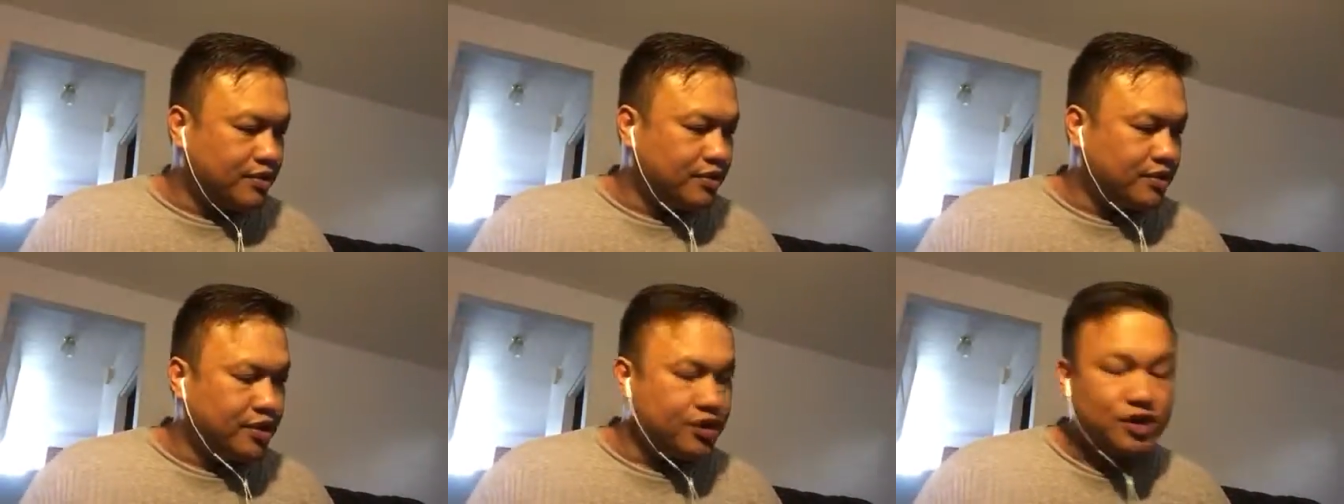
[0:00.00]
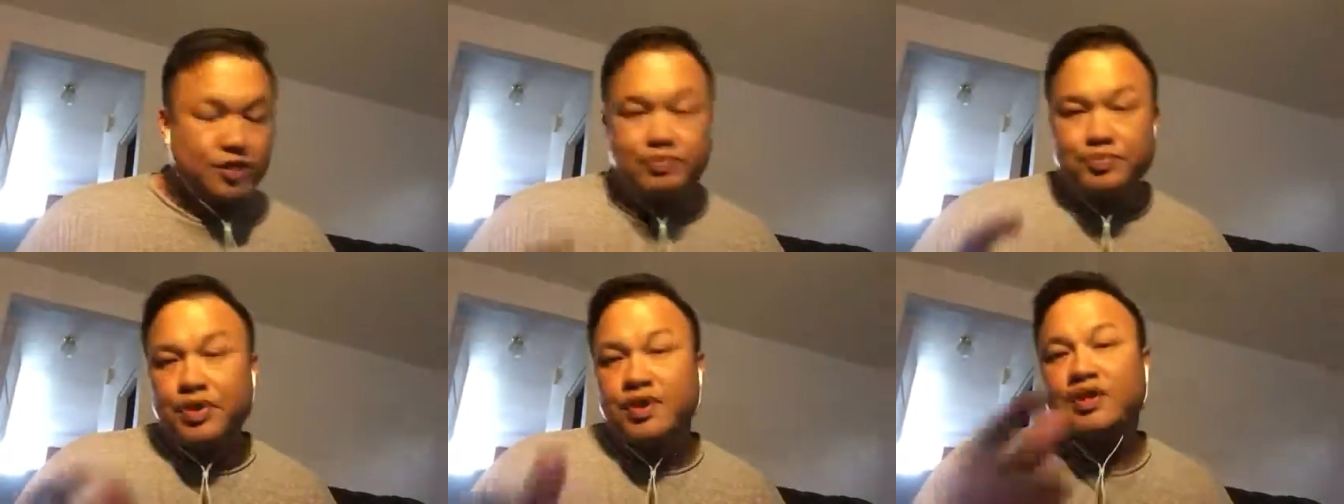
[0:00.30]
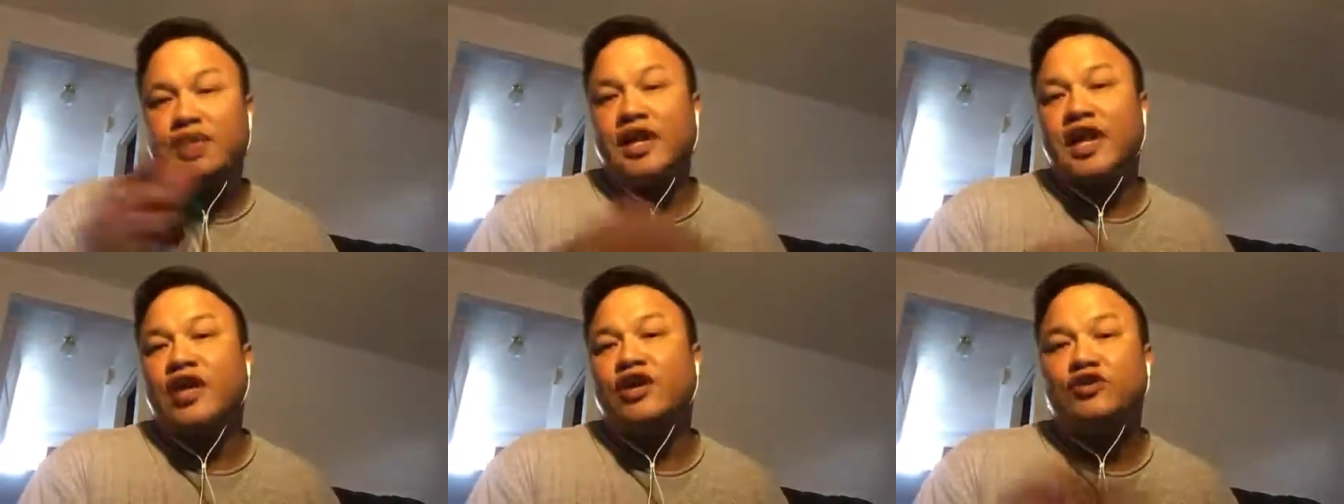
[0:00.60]
there's a
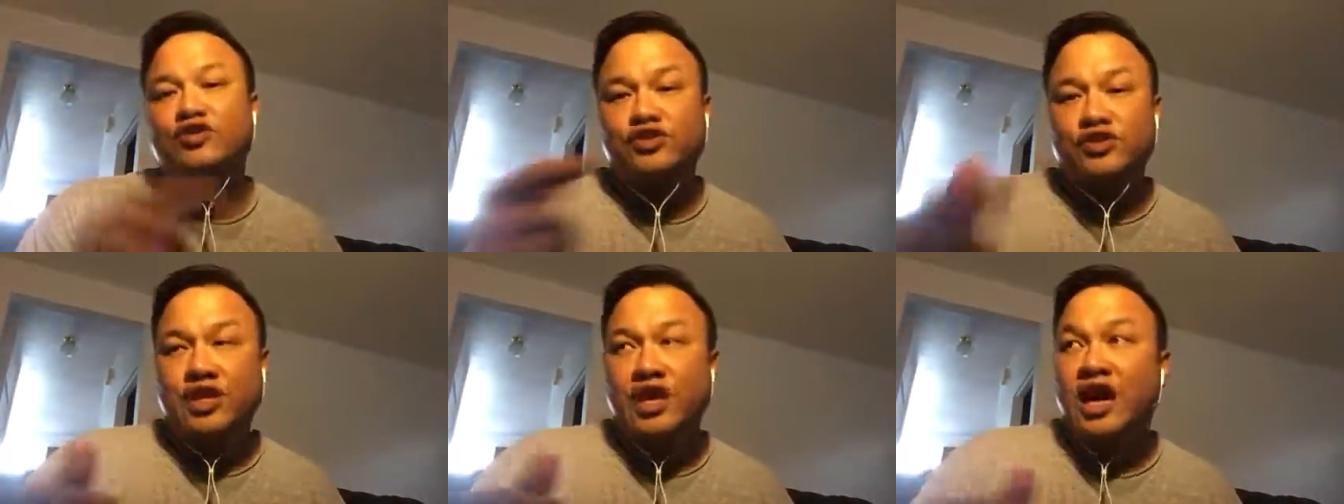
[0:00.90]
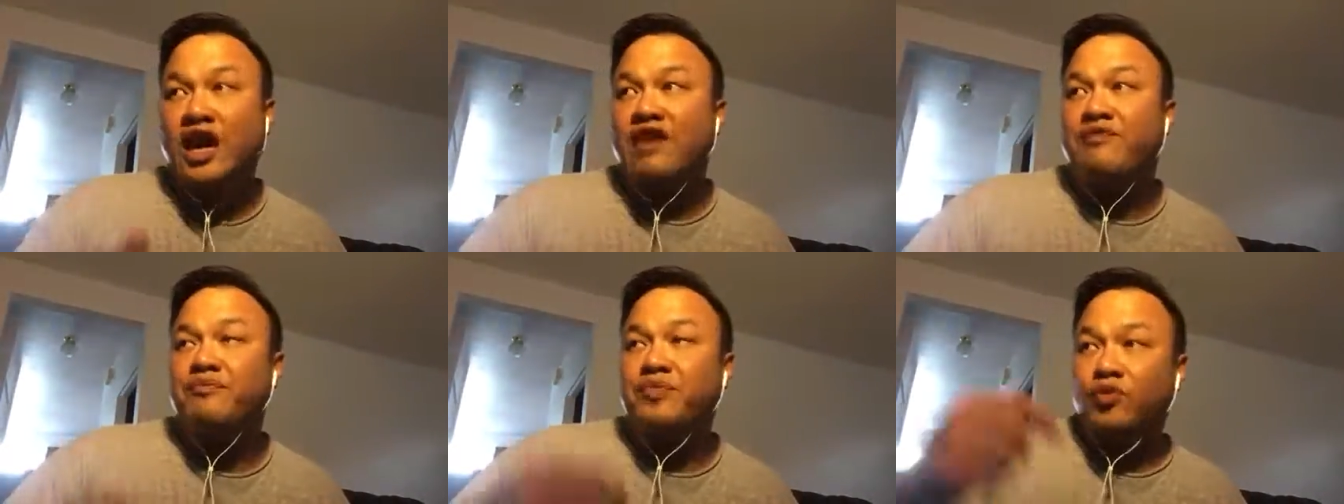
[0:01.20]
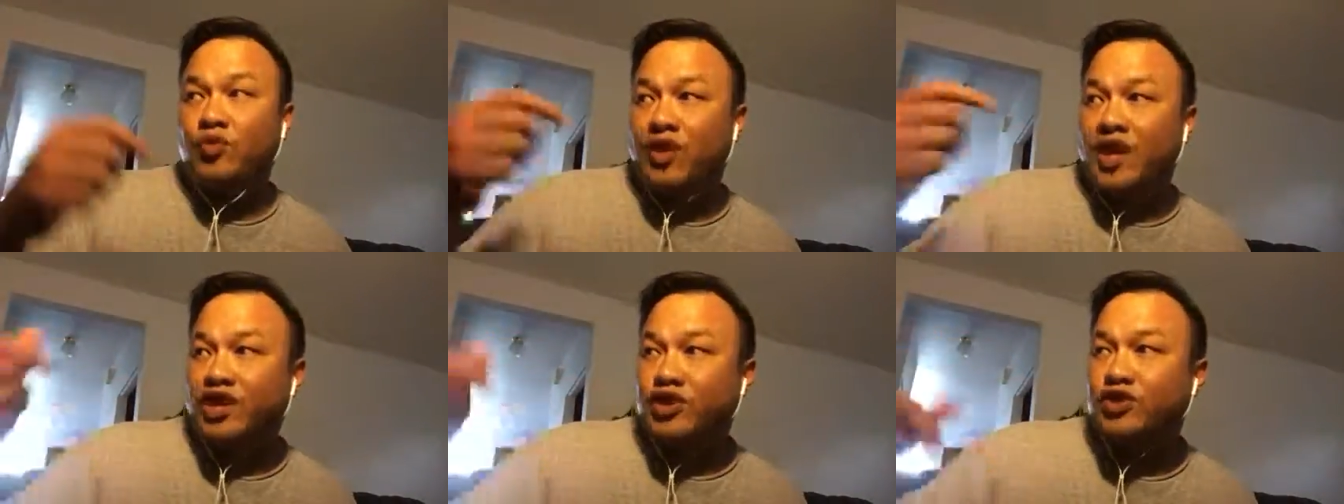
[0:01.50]
book that I used to have,
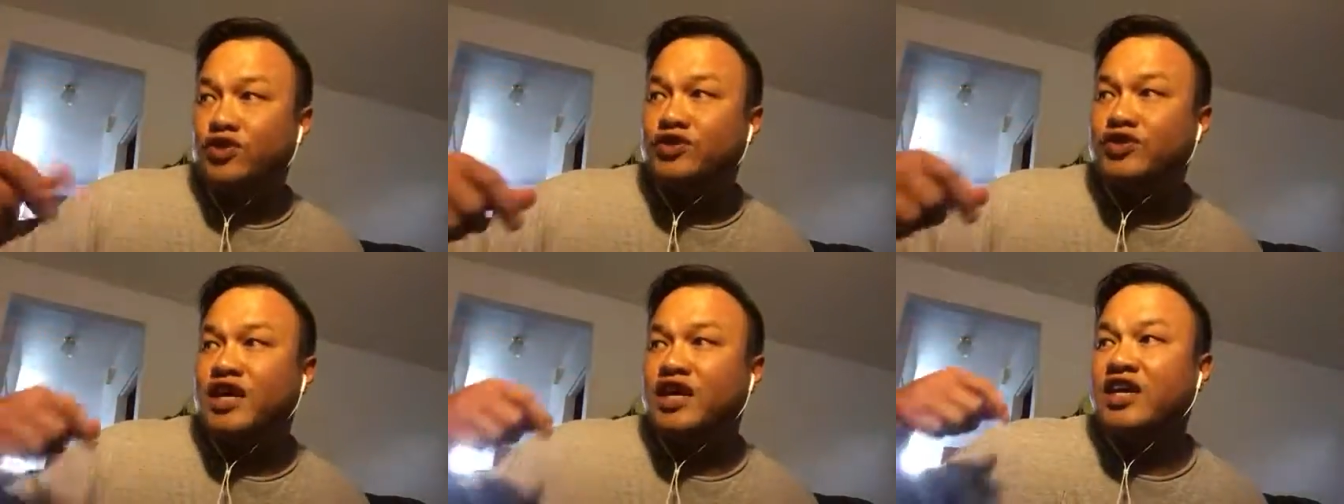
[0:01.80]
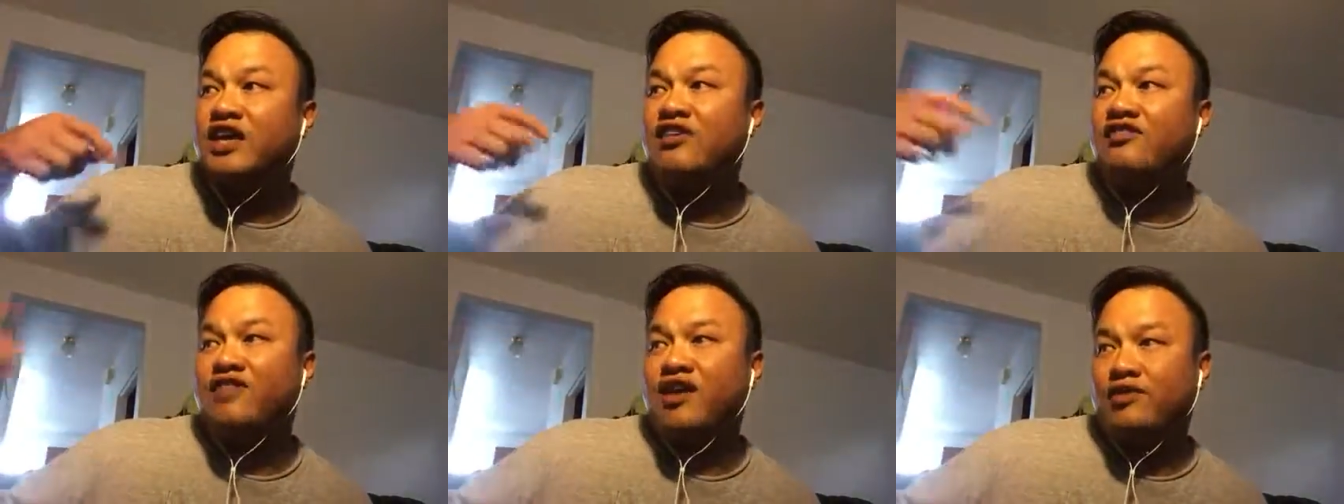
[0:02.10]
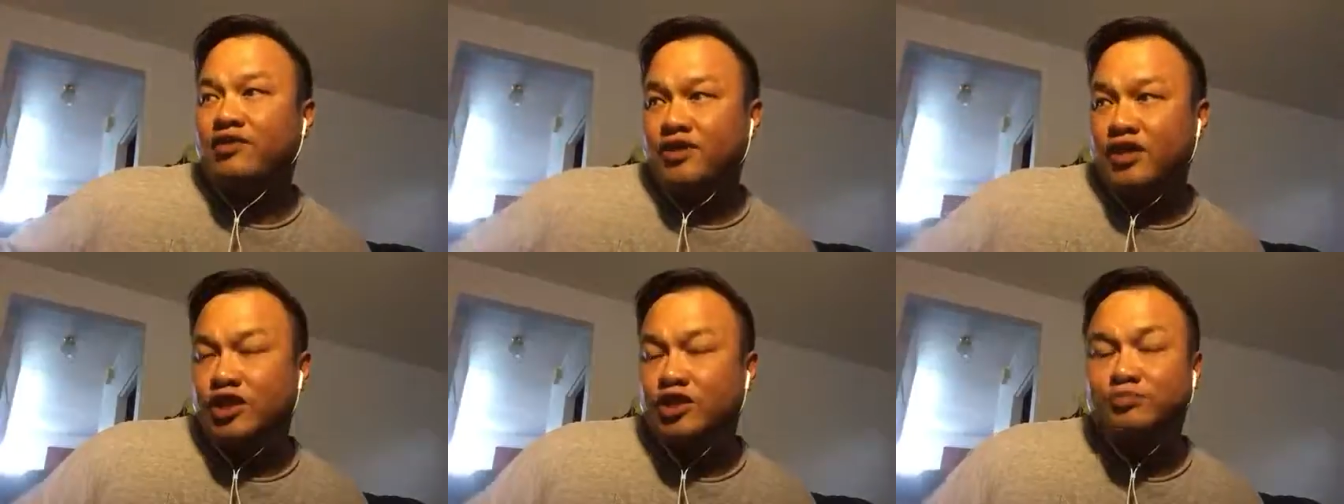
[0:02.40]
but what I do is I give
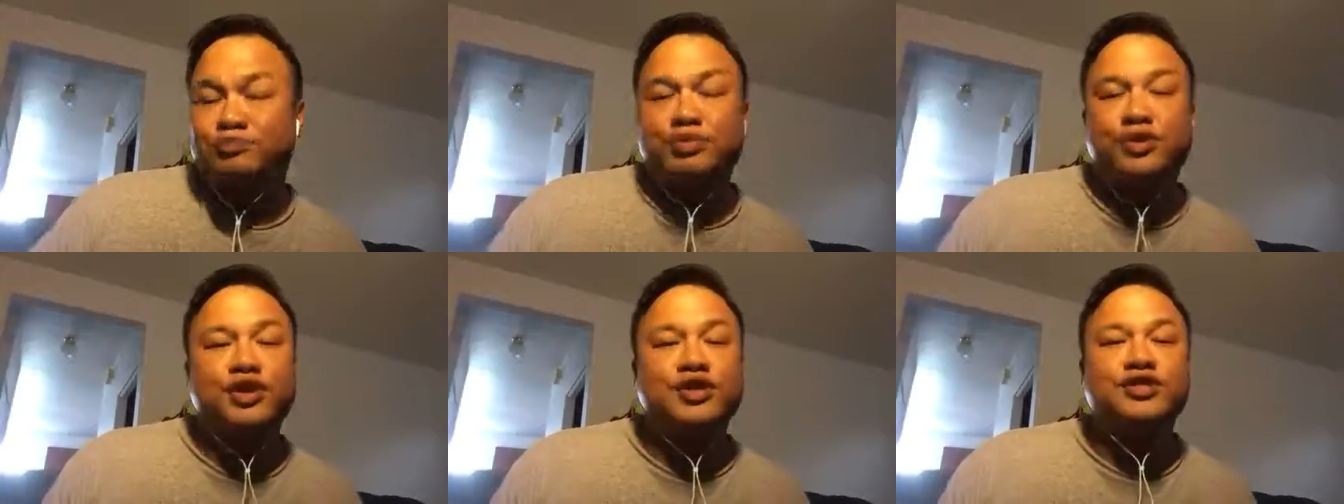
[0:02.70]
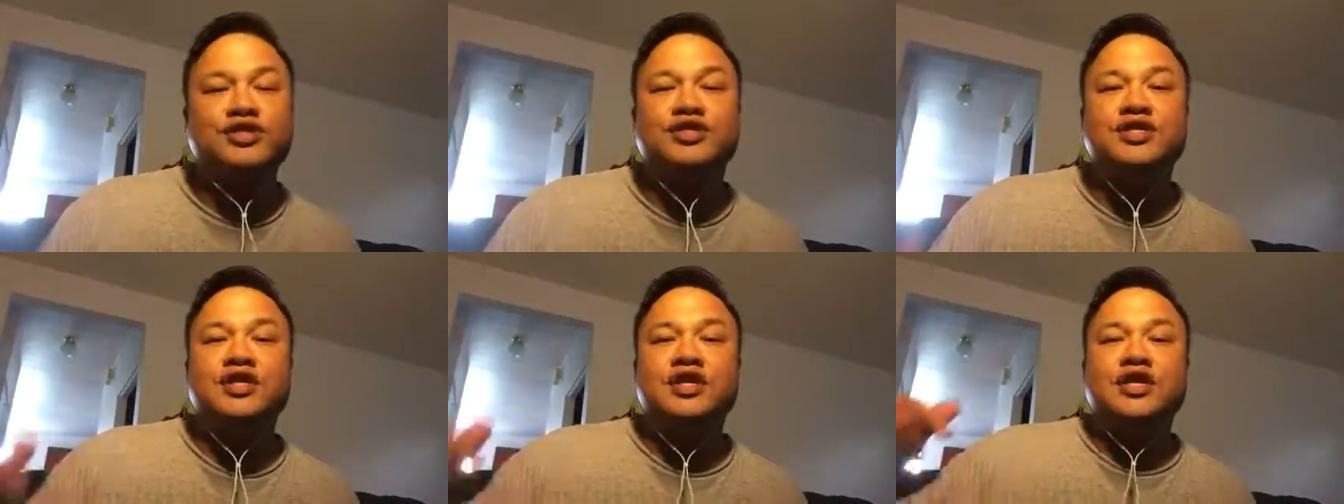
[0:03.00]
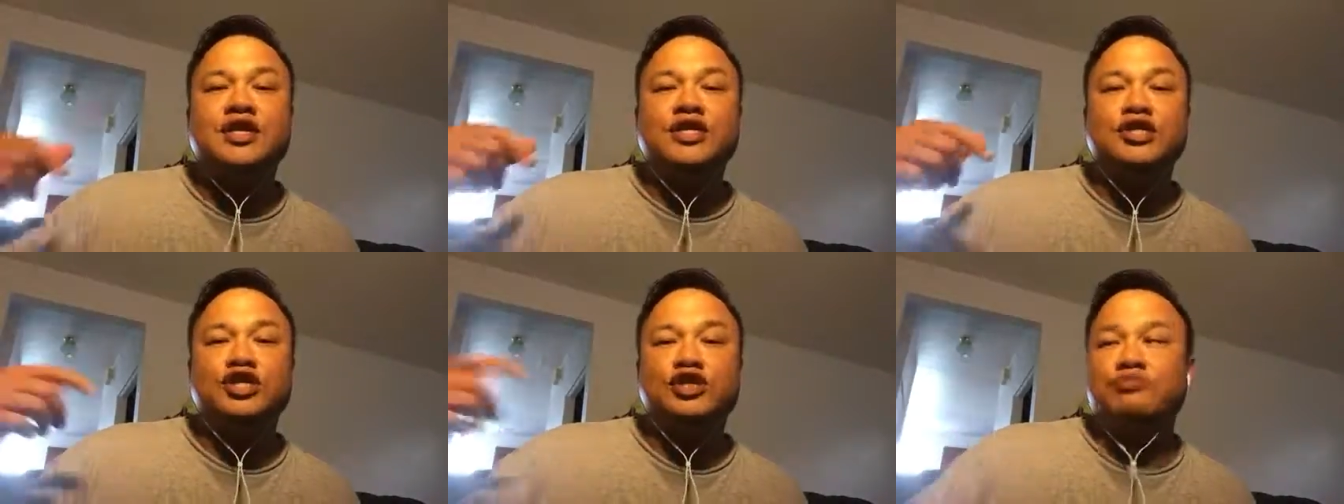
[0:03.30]
out these books
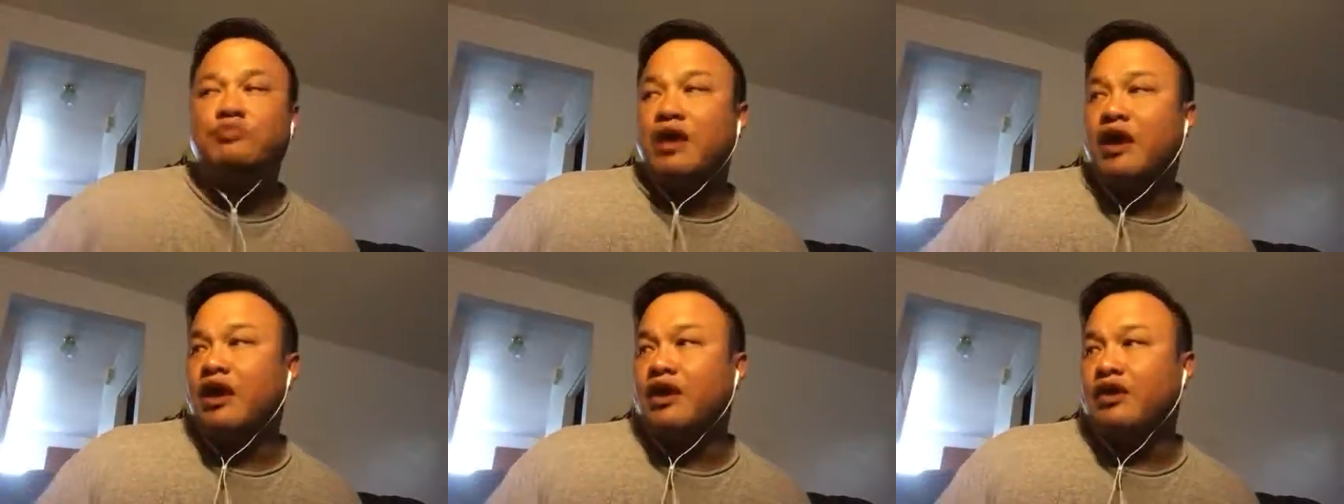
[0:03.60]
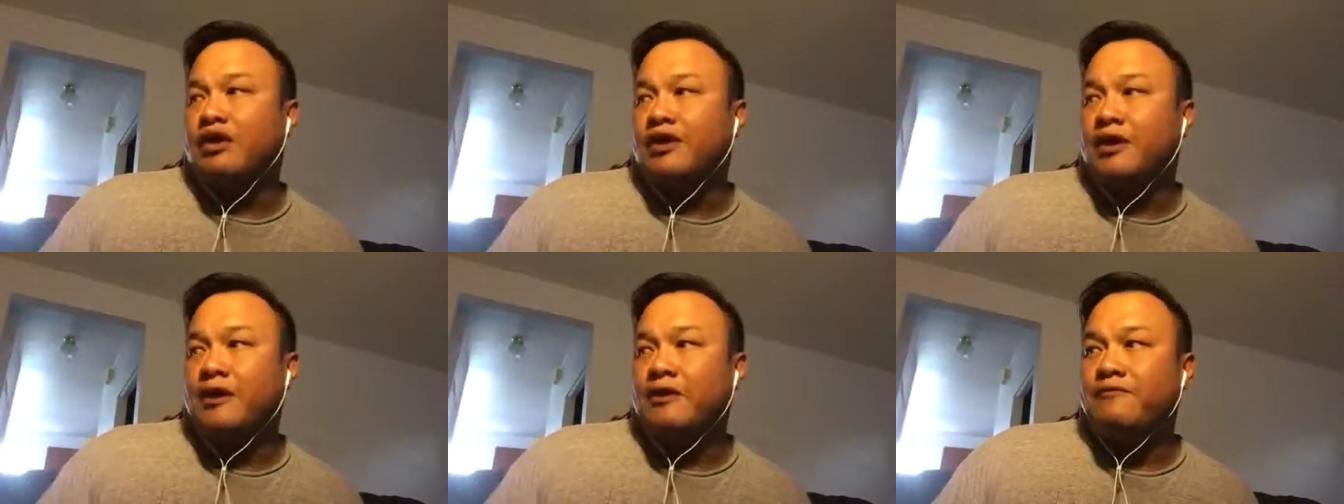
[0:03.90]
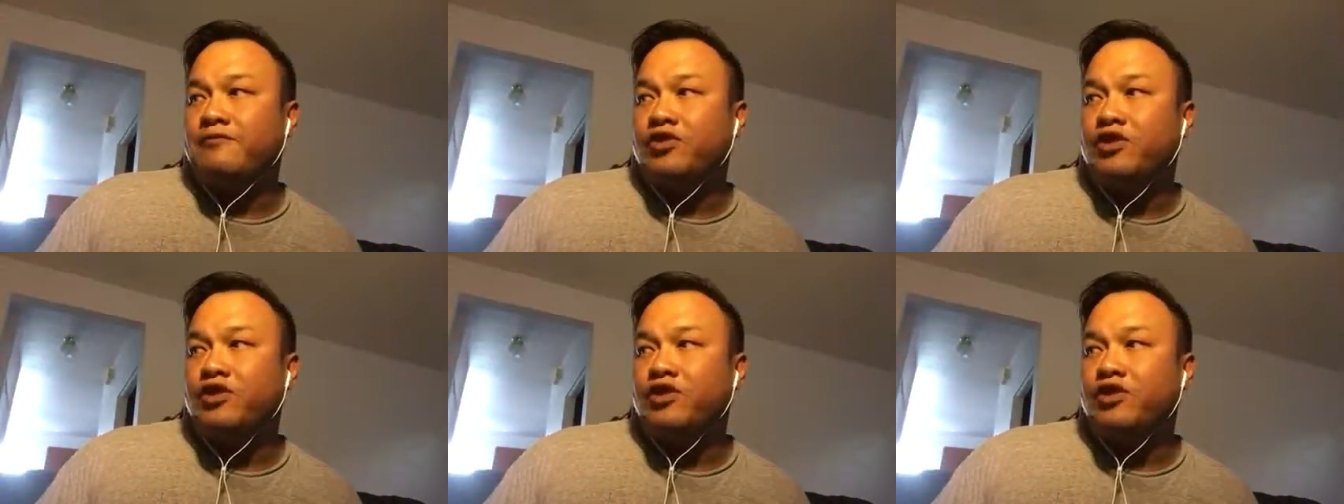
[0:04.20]
to my uh,